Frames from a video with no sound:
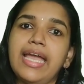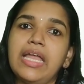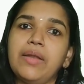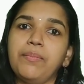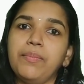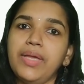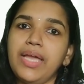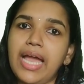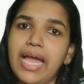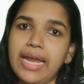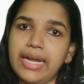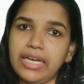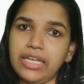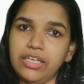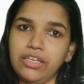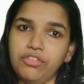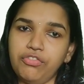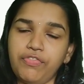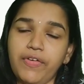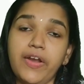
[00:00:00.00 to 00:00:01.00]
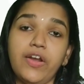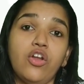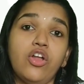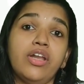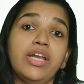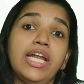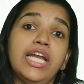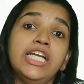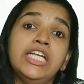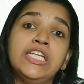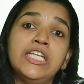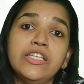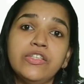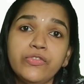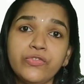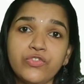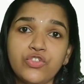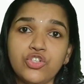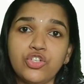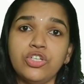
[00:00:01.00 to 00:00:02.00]
can be identified or
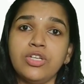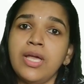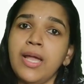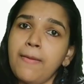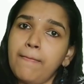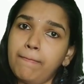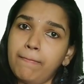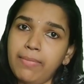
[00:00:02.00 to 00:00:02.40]
understood